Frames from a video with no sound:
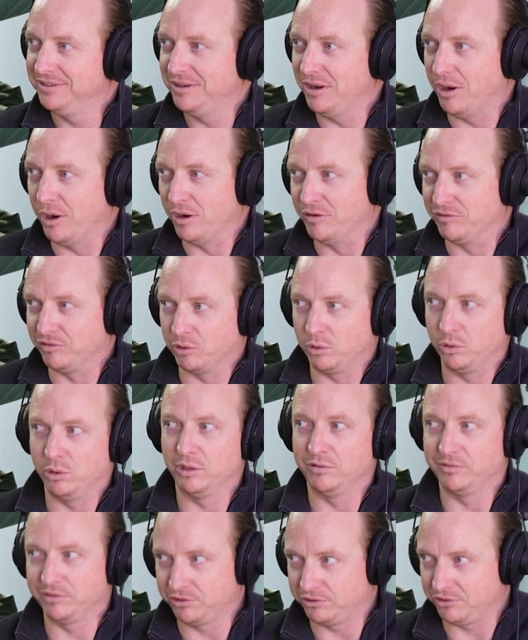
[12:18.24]
over all
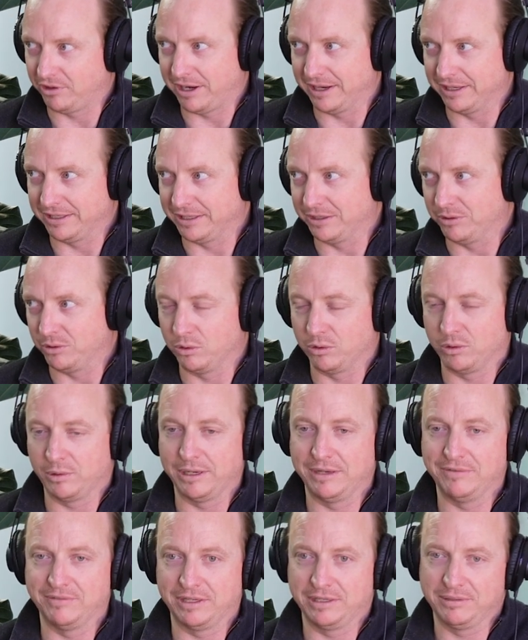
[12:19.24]
of Australia, or
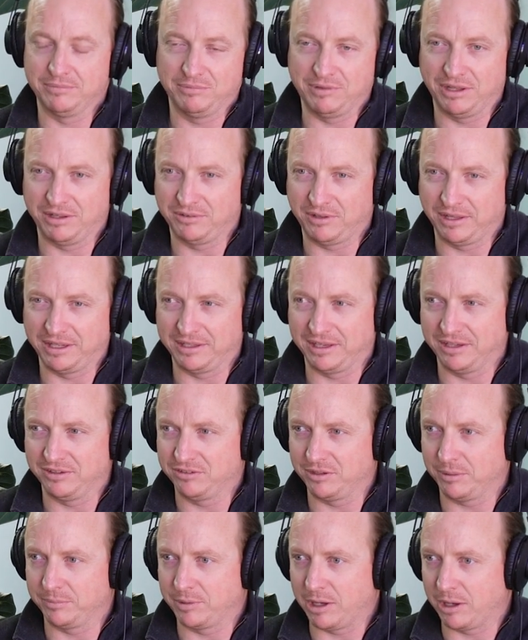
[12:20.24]
even they think they
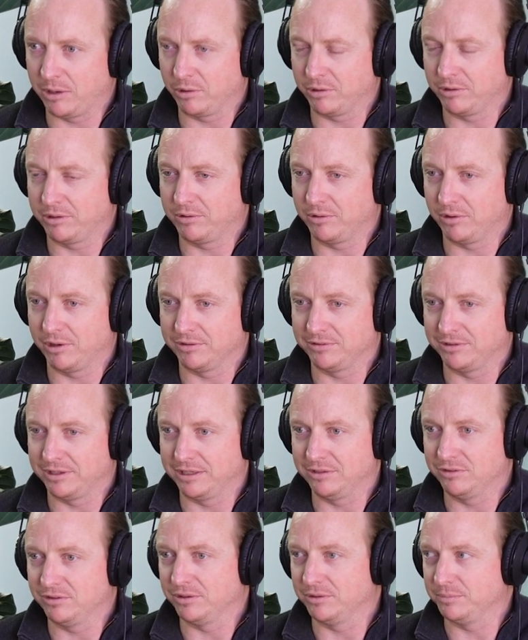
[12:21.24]
subcategorize it
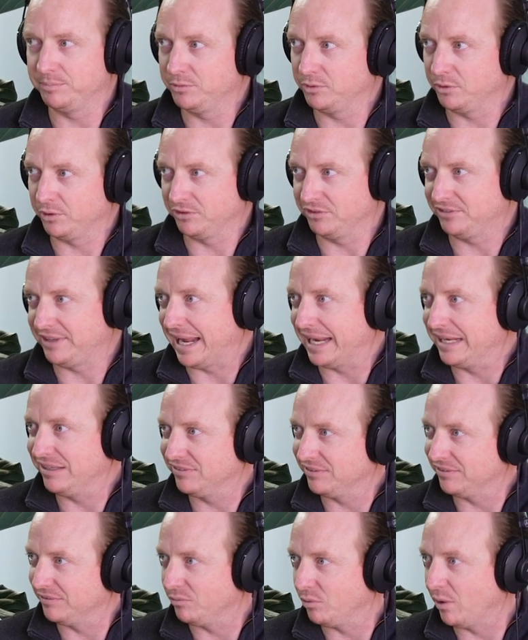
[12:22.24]
into sort of states
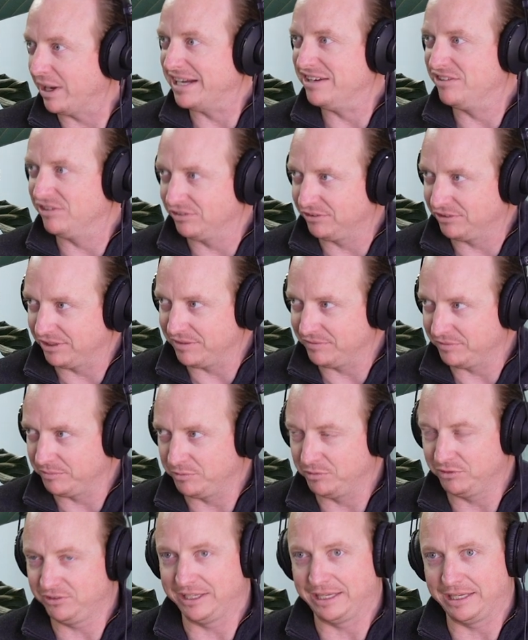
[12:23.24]
and regions, even
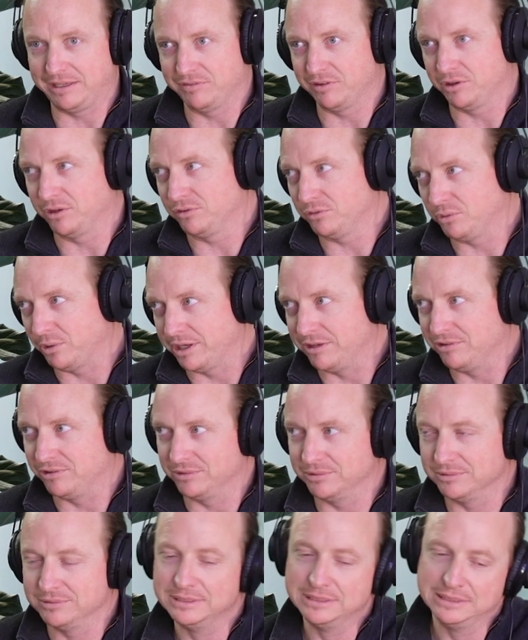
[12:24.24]
city versus
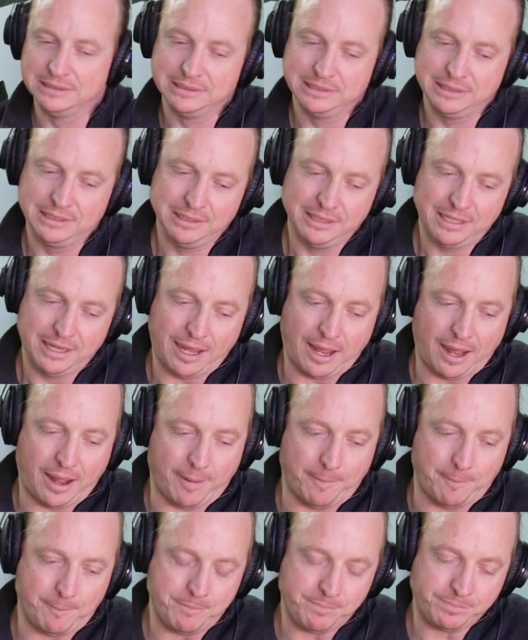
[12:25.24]
regional. Yeah.
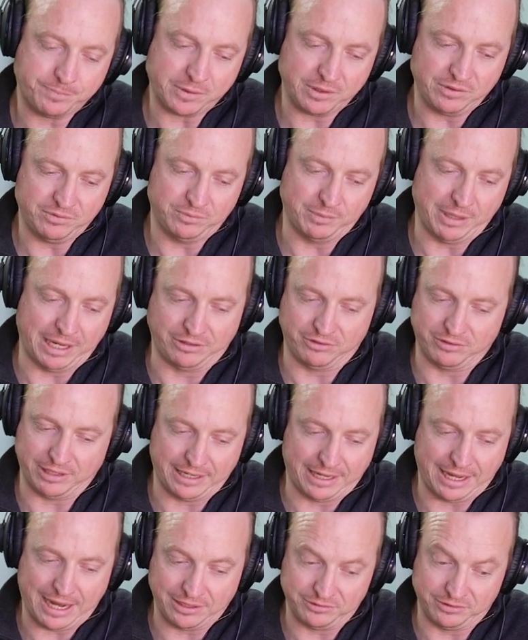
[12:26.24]
Each
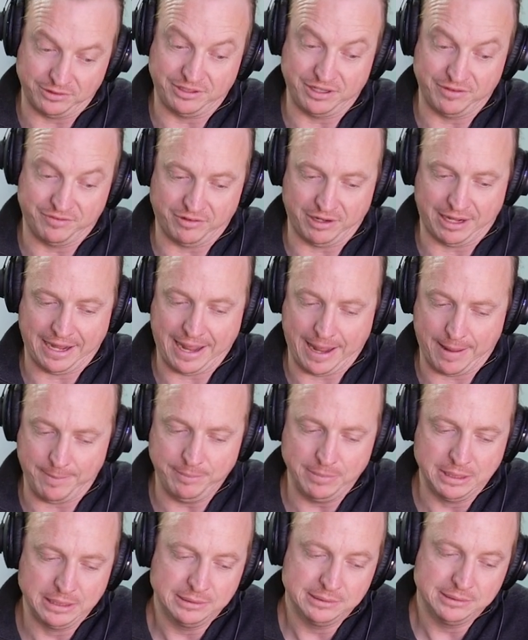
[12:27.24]
lender has a different
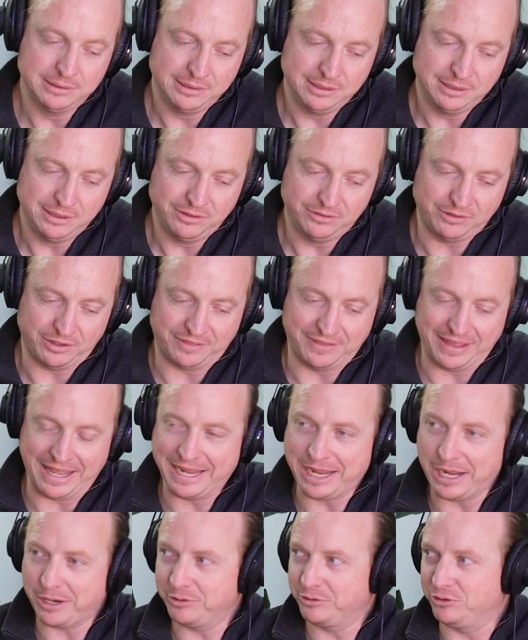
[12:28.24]
HEM. So they're
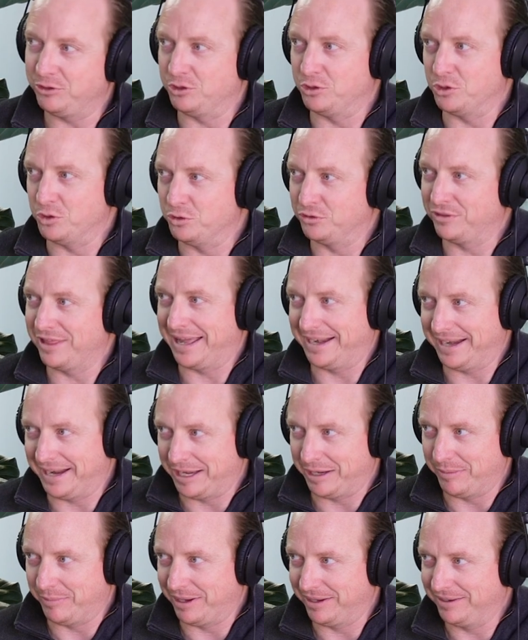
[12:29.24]
going to use that
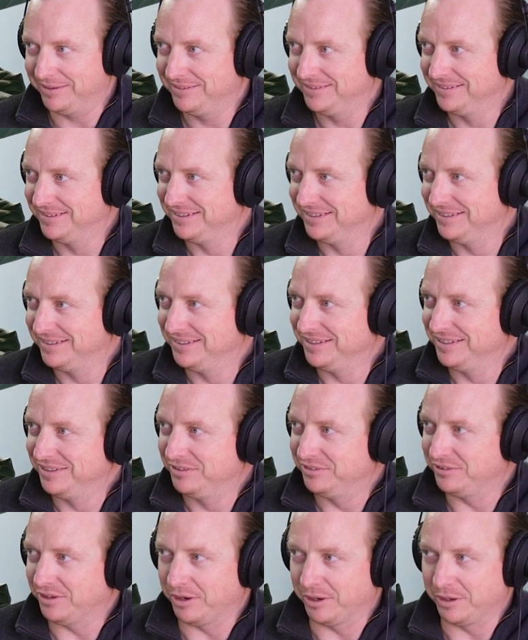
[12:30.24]
anyway. Yeah.
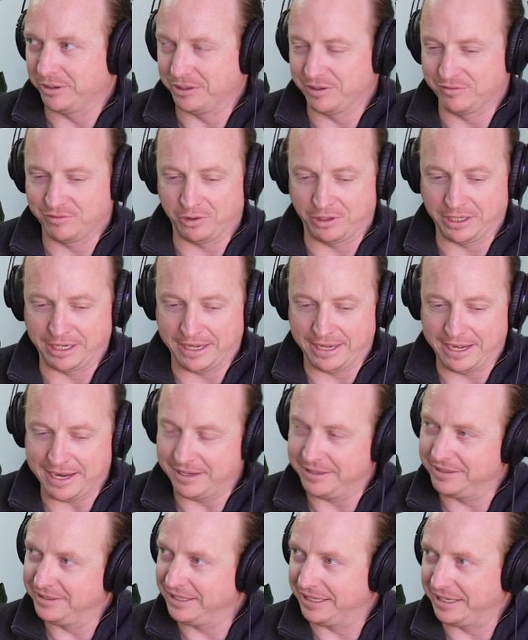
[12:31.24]
So you've got your
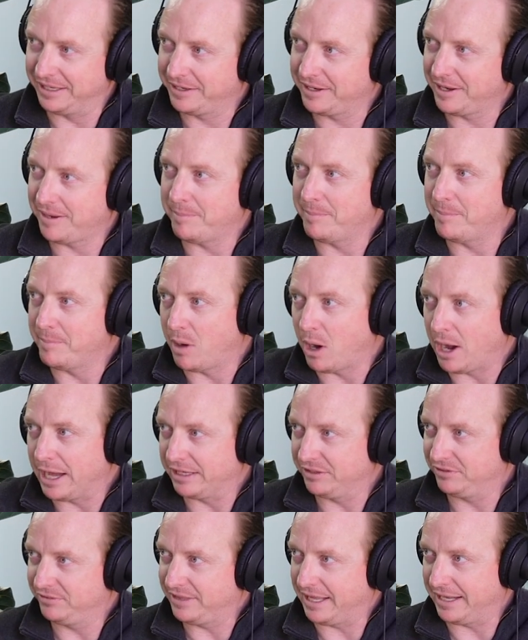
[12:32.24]
net income
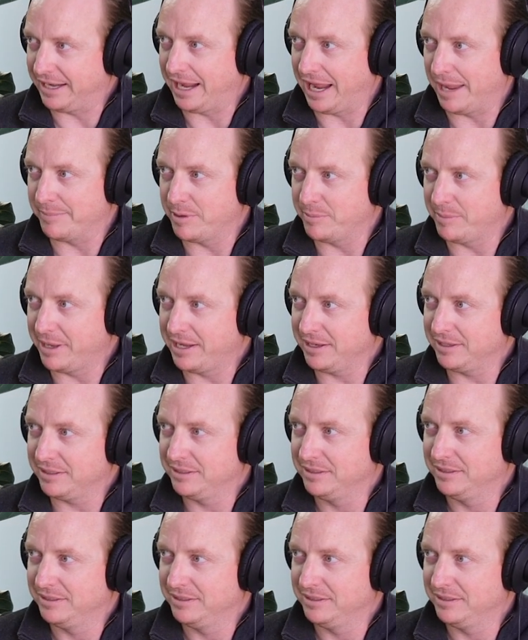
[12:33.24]
minus that HEM amount,